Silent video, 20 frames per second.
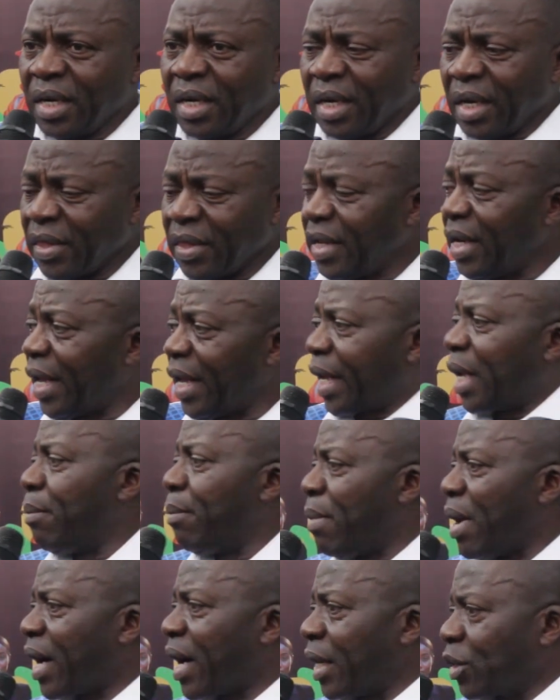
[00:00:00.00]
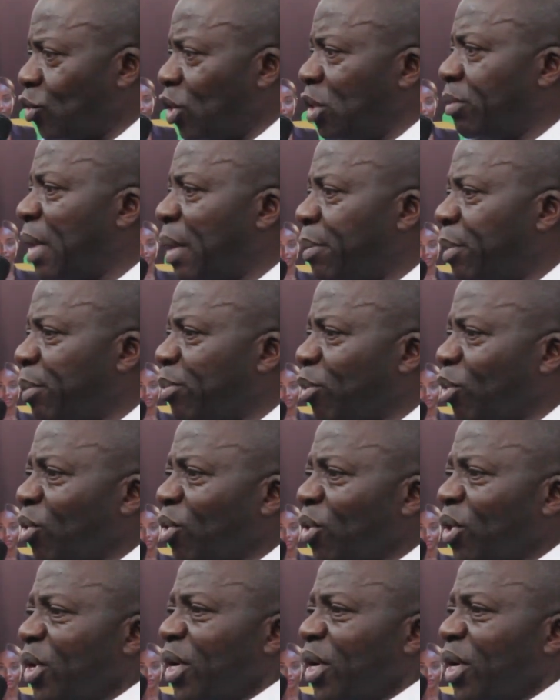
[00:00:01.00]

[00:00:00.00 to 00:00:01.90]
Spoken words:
And then I came back and told my people,